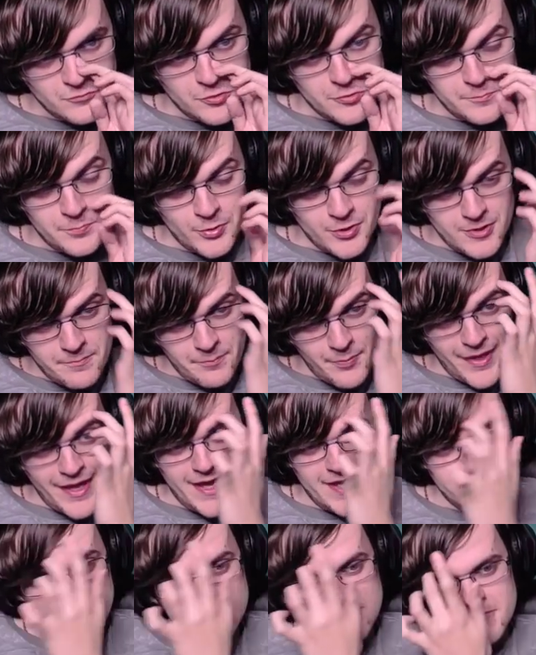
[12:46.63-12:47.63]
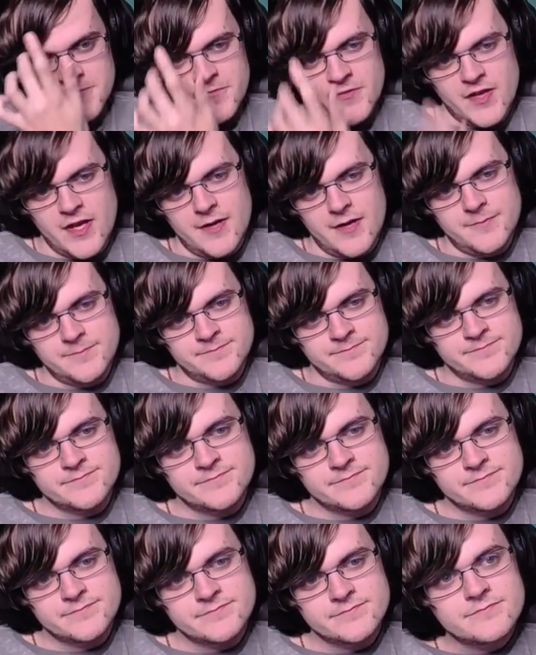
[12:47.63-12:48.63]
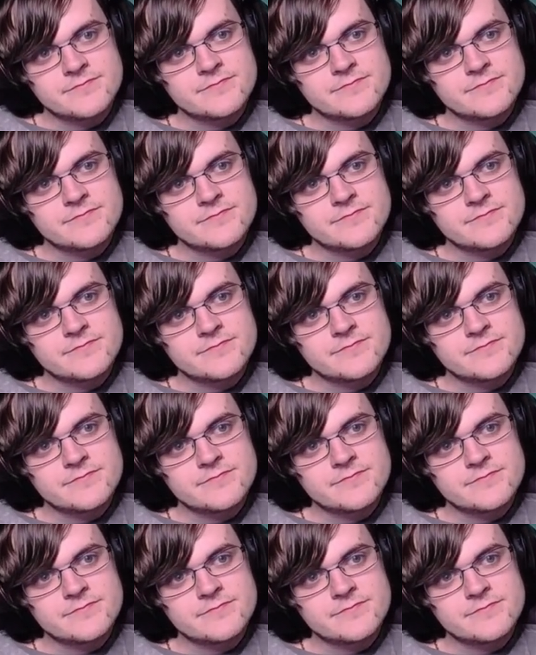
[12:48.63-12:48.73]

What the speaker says: Wouldn't put it past you, fam.